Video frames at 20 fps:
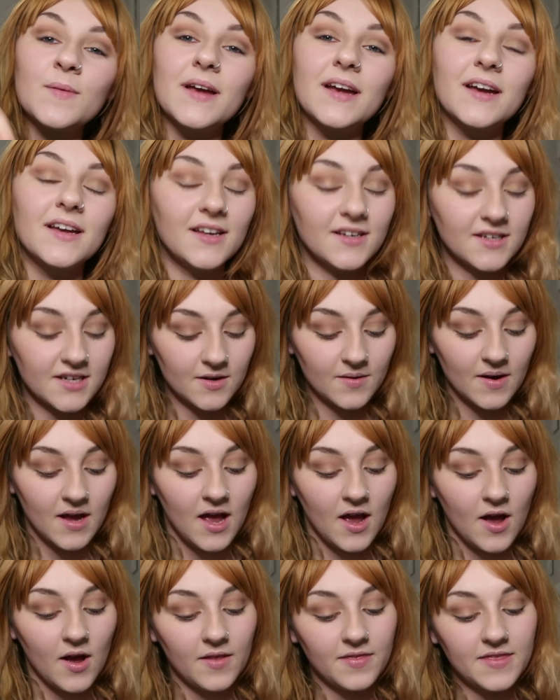we're gonna do.
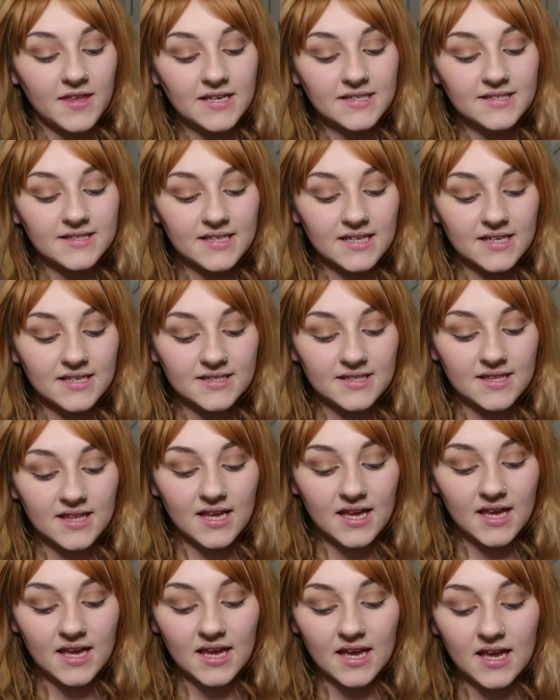This is
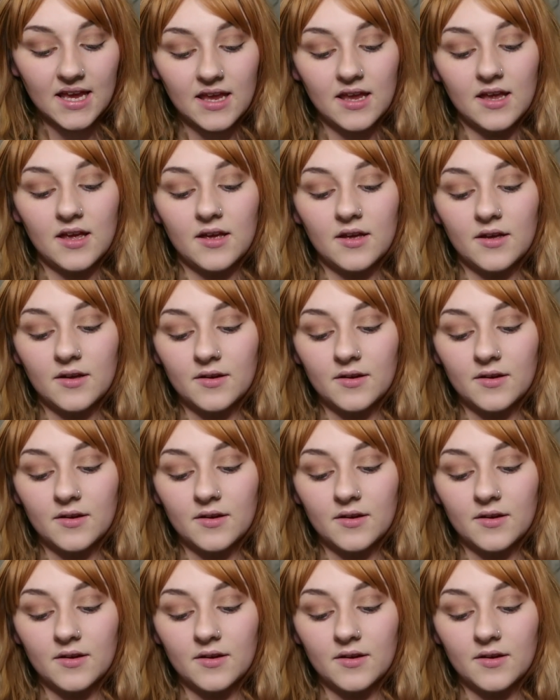the